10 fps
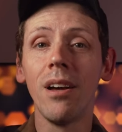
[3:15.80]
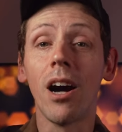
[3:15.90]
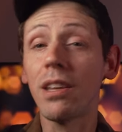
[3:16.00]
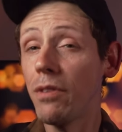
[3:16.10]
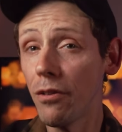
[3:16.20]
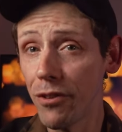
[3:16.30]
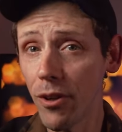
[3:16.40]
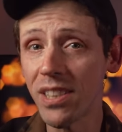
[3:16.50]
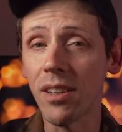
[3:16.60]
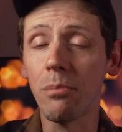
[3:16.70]
I'll give you a
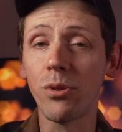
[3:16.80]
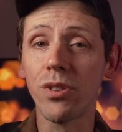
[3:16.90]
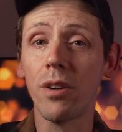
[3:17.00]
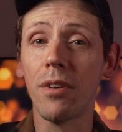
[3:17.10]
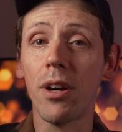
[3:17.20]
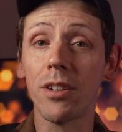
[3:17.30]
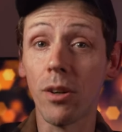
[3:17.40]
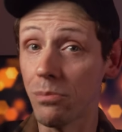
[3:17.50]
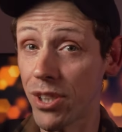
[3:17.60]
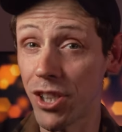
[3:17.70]
few examples of
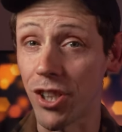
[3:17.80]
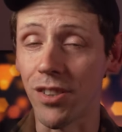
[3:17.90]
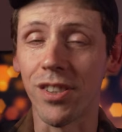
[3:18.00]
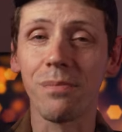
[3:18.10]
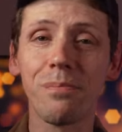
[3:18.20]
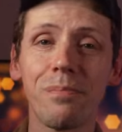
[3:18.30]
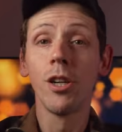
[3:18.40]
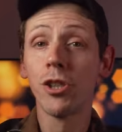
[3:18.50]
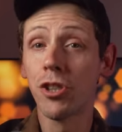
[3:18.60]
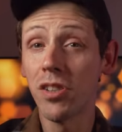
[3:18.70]
compositions.
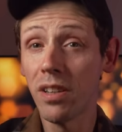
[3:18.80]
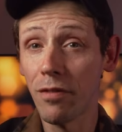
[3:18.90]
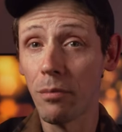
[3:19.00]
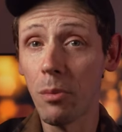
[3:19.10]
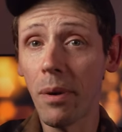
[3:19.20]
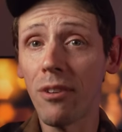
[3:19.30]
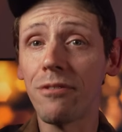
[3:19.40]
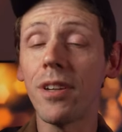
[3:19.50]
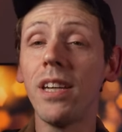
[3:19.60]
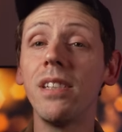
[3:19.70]
Shooting from
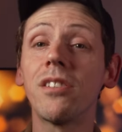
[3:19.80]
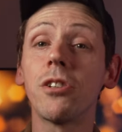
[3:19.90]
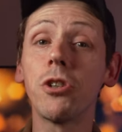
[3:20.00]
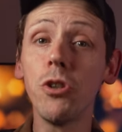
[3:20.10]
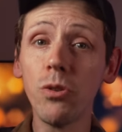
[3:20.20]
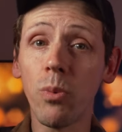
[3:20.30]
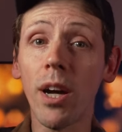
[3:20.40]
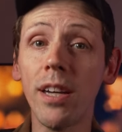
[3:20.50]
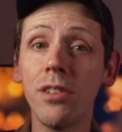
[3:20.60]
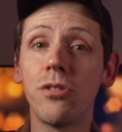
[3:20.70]
above is a good
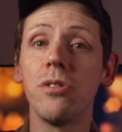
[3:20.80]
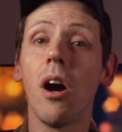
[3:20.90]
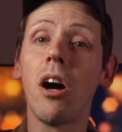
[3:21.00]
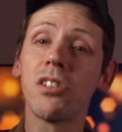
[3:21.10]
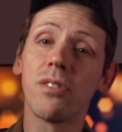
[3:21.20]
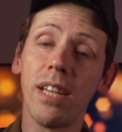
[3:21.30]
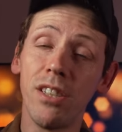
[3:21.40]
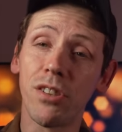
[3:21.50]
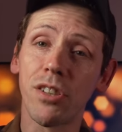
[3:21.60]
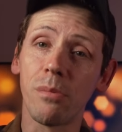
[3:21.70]
way to isolate
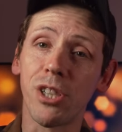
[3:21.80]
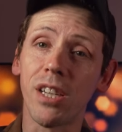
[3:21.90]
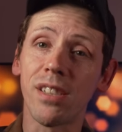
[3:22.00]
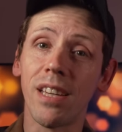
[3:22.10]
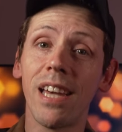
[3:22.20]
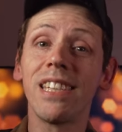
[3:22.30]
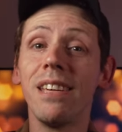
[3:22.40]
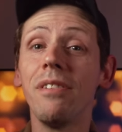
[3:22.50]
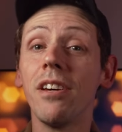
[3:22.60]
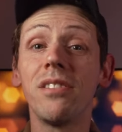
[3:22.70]
your subject and
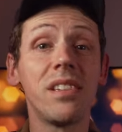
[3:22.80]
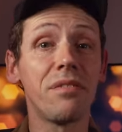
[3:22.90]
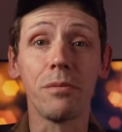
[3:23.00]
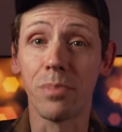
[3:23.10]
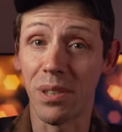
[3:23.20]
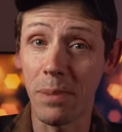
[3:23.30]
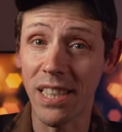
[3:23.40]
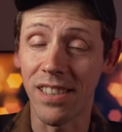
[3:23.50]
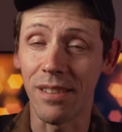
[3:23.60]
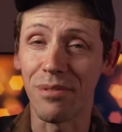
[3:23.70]
give it a different
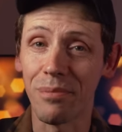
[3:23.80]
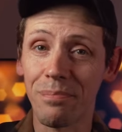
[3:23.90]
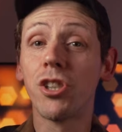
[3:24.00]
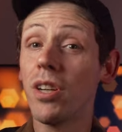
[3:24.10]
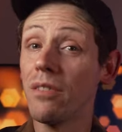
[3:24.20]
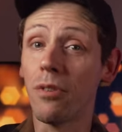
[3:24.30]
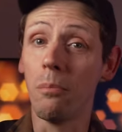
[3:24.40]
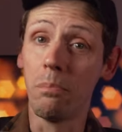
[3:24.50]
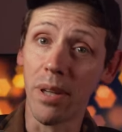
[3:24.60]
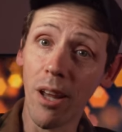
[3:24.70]
perspective. Shooting
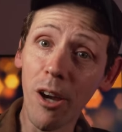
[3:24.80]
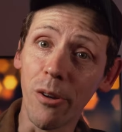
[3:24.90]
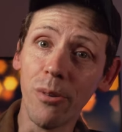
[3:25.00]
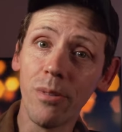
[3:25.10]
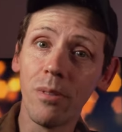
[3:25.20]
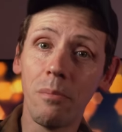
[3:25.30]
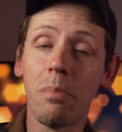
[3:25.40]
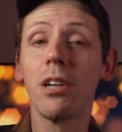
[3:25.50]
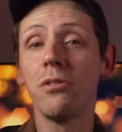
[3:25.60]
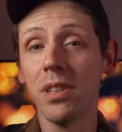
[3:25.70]
from below,
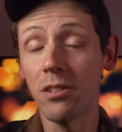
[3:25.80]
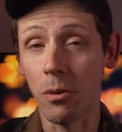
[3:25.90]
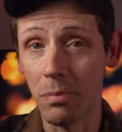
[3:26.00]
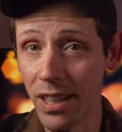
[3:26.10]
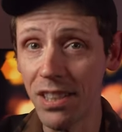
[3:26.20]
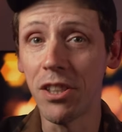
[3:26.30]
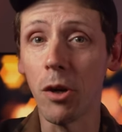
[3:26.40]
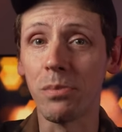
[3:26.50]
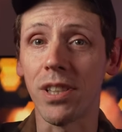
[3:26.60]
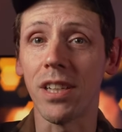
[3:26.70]
by doing completely the
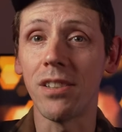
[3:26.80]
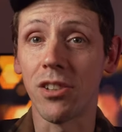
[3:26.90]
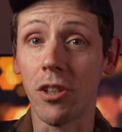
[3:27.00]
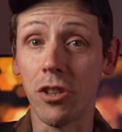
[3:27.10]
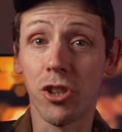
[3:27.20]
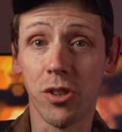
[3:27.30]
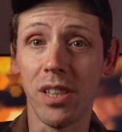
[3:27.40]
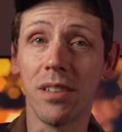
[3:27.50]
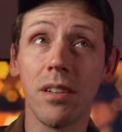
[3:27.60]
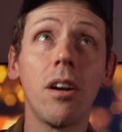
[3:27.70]
opposite, so
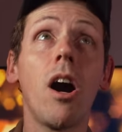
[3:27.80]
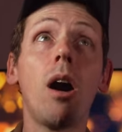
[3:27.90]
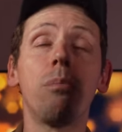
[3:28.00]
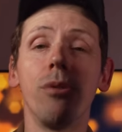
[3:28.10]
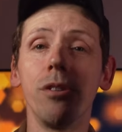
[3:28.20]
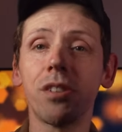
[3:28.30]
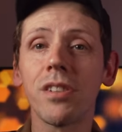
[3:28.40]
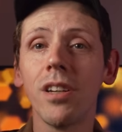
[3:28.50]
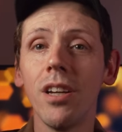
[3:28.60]
shooting upwards,